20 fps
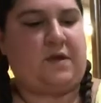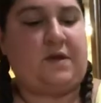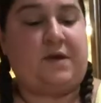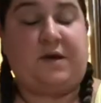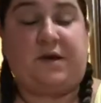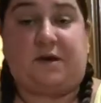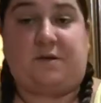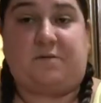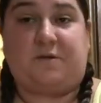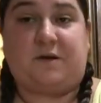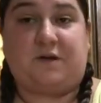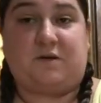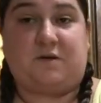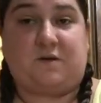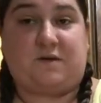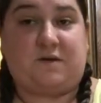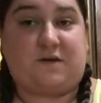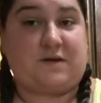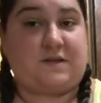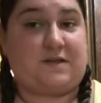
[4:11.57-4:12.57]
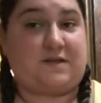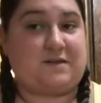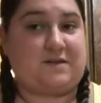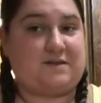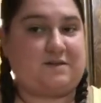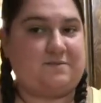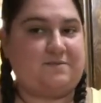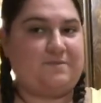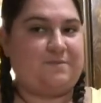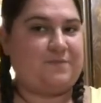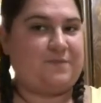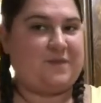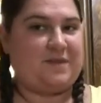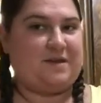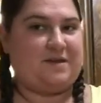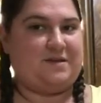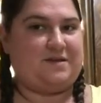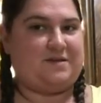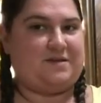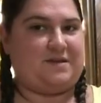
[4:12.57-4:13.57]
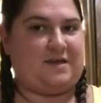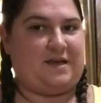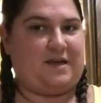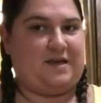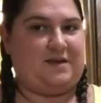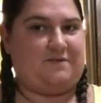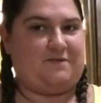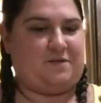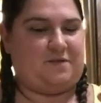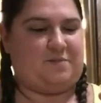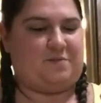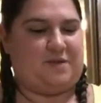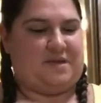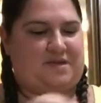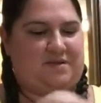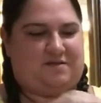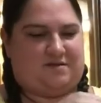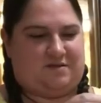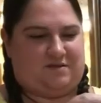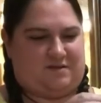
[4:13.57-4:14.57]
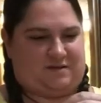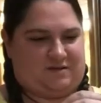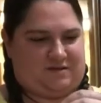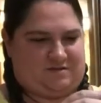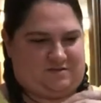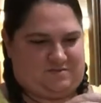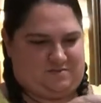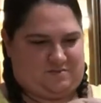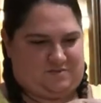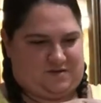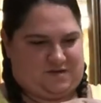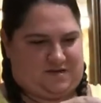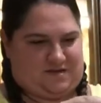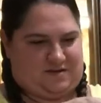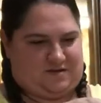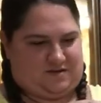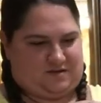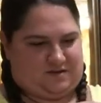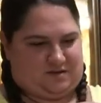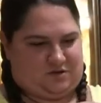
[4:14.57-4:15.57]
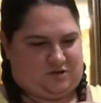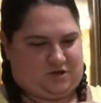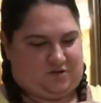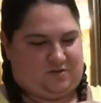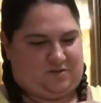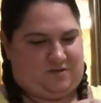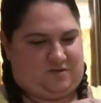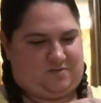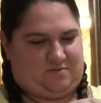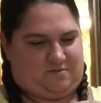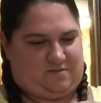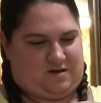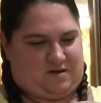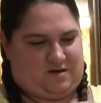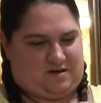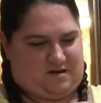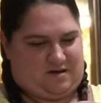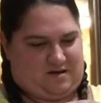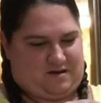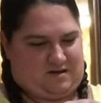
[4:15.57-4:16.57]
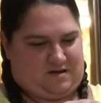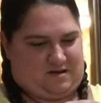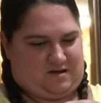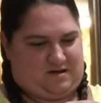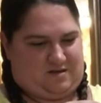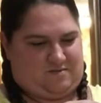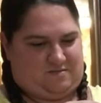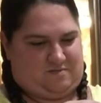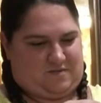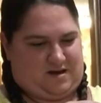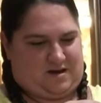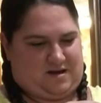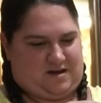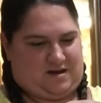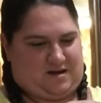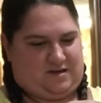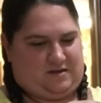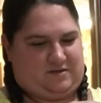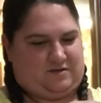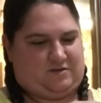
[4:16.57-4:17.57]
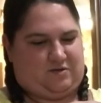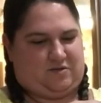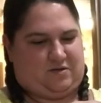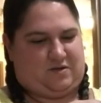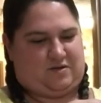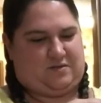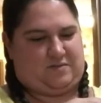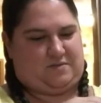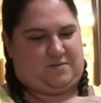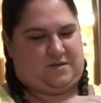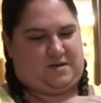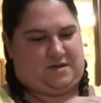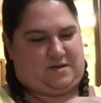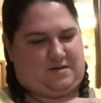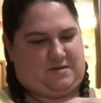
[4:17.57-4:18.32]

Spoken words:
and when you're doing this, save the peels, because I'll show you why in my next recipe.